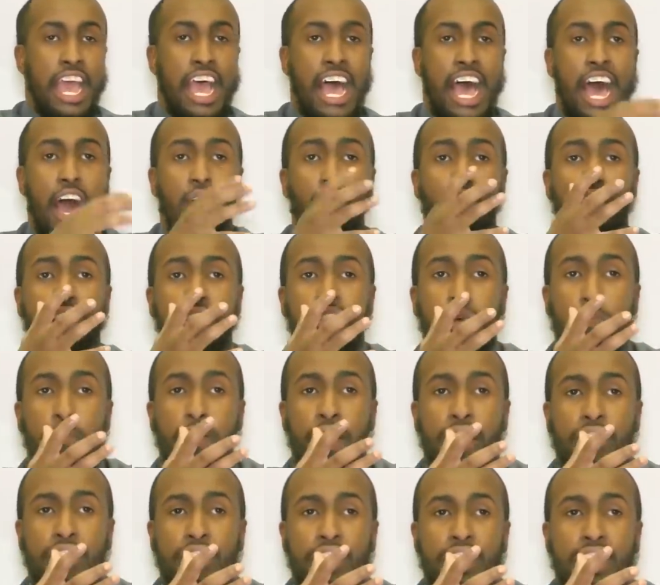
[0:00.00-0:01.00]
How does a
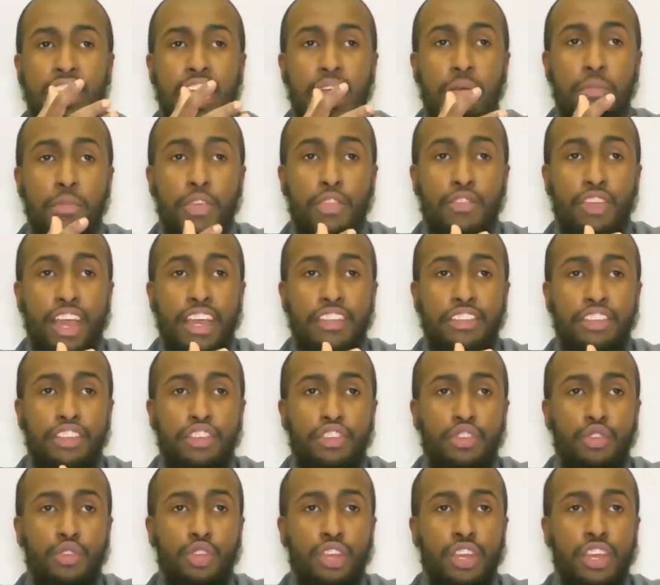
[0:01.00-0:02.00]
person come with
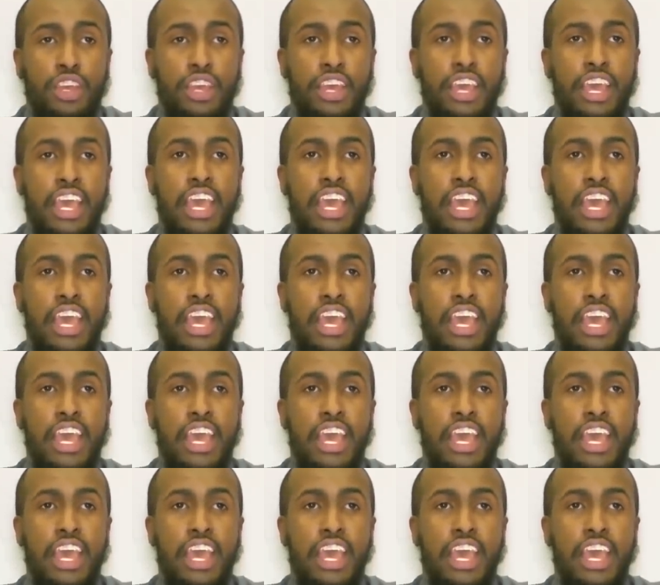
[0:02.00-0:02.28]
gratitude?